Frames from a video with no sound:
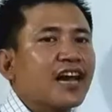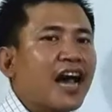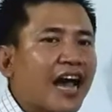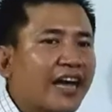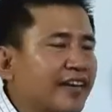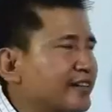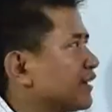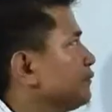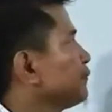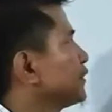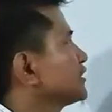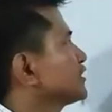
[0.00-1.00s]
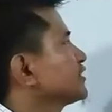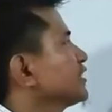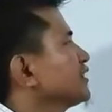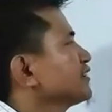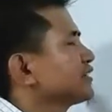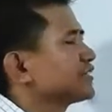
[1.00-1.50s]
higher temperature
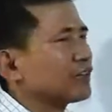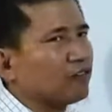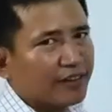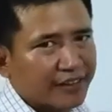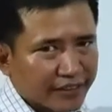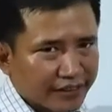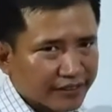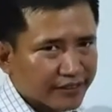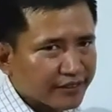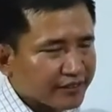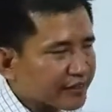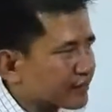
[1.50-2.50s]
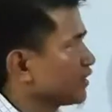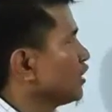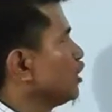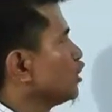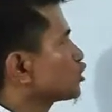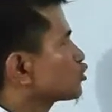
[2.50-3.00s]
than theta 1 degree Celsius.
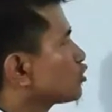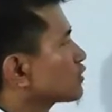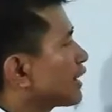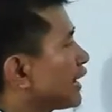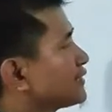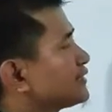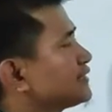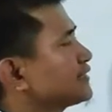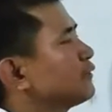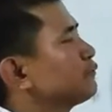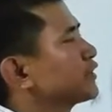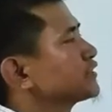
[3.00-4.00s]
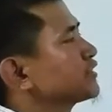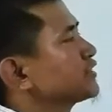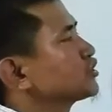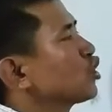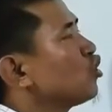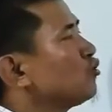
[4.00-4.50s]
So, rise in temperature
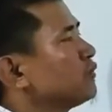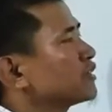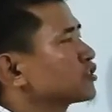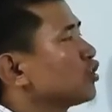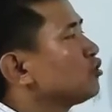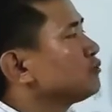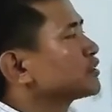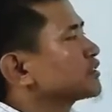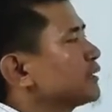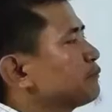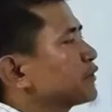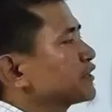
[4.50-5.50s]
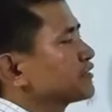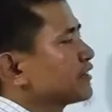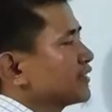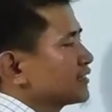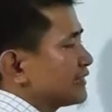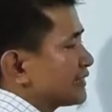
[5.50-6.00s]
is how much? How much temperature
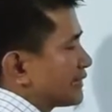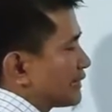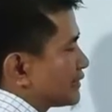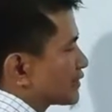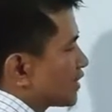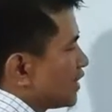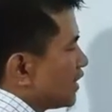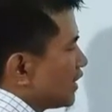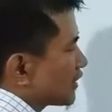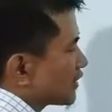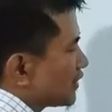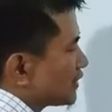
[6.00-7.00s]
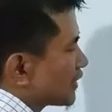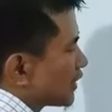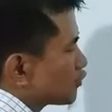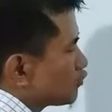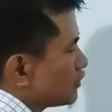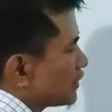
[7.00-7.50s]
has increased?
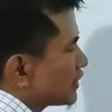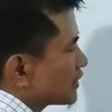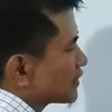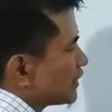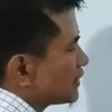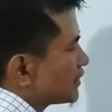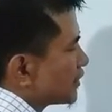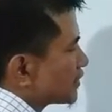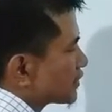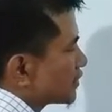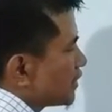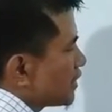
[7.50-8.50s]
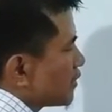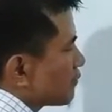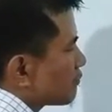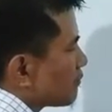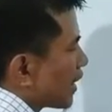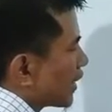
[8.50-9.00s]
Theta 2 degree Celsius
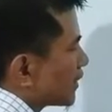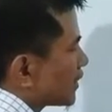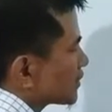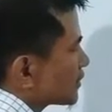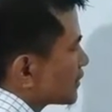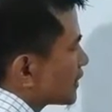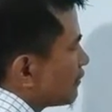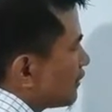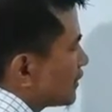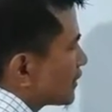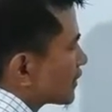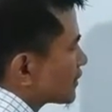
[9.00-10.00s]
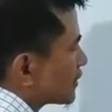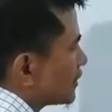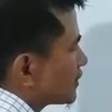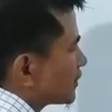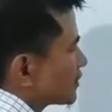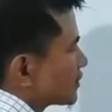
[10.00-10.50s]
minus theta 1 degree
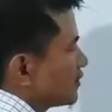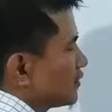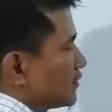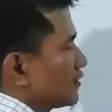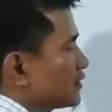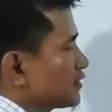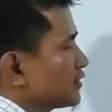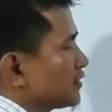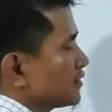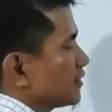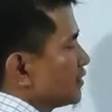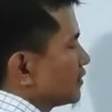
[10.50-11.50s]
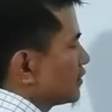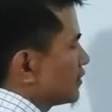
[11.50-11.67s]
Celsius, isn't it?